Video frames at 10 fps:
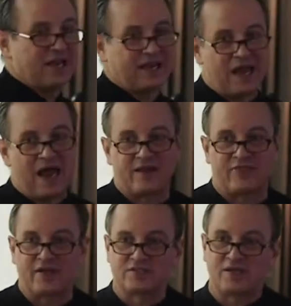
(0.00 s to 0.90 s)
like a lot of
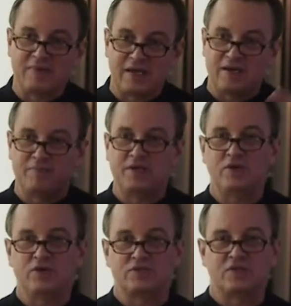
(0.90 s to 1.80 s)
things, they're being
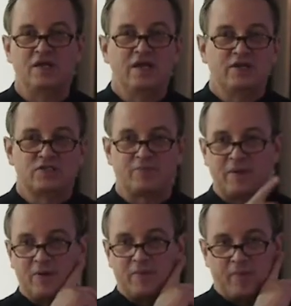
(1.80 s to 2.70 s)
abused. And some
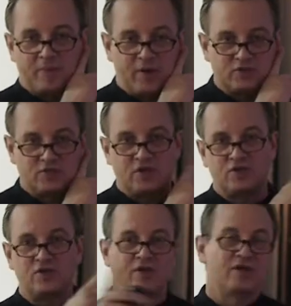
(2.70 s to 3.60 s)
people are proposing to
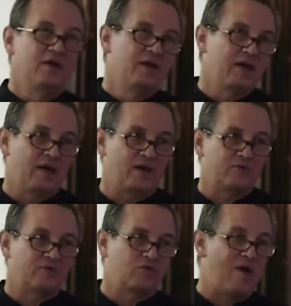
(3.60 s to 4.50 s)
do
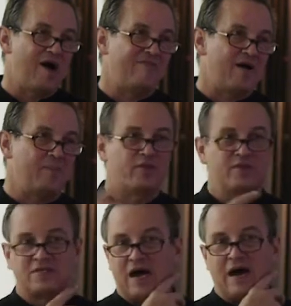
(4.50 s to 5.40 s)
12 of them on the
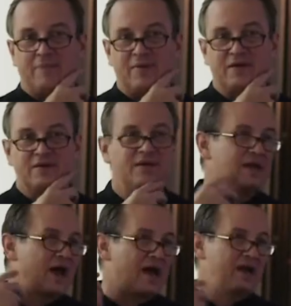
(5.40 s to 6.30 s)
top and
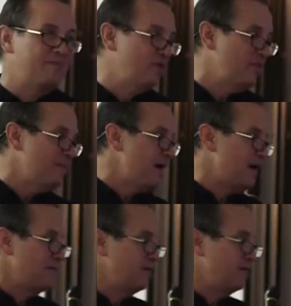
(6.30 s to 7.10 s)
9 of them on the bottom